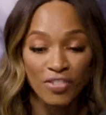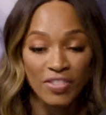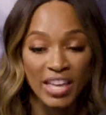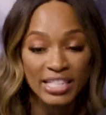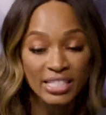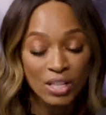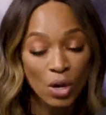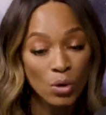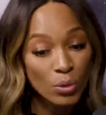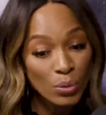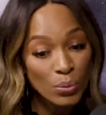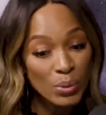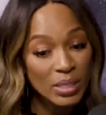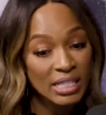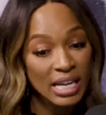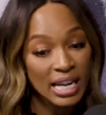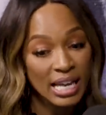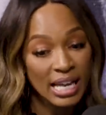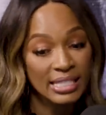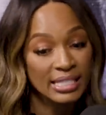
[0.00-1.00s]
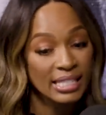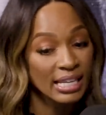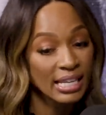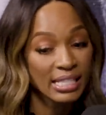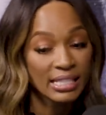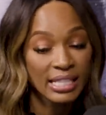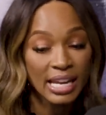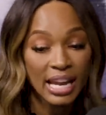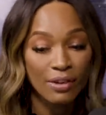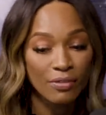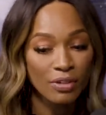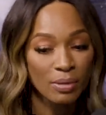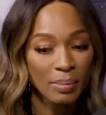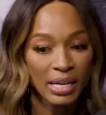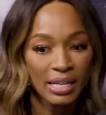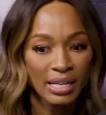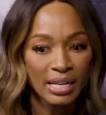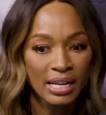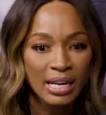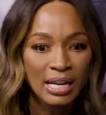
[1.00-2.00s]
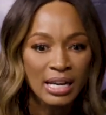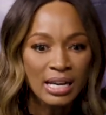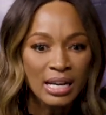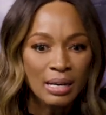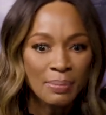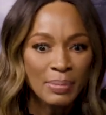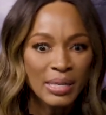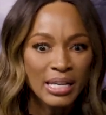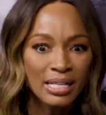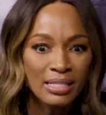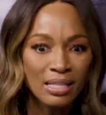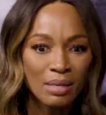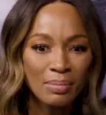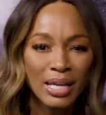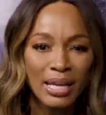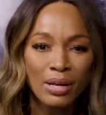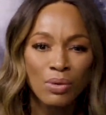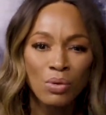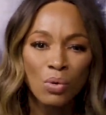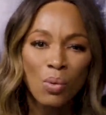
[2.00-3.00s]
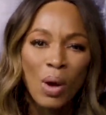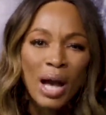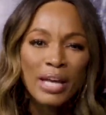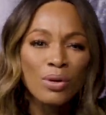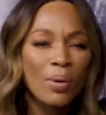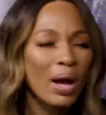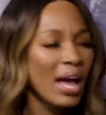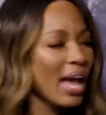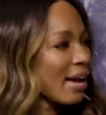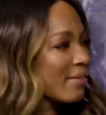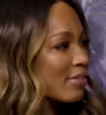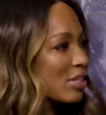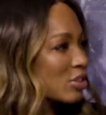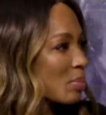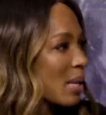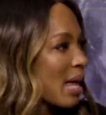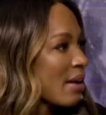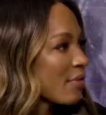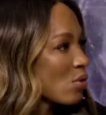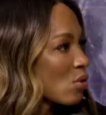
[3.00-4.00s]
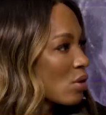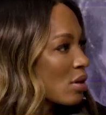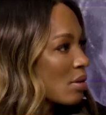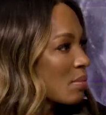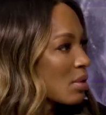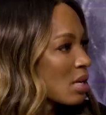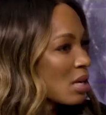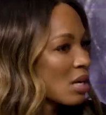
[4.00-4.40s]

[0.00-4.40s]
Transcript: That's the only reason I I say that to everybody because I'm like, well, why do I have this platform?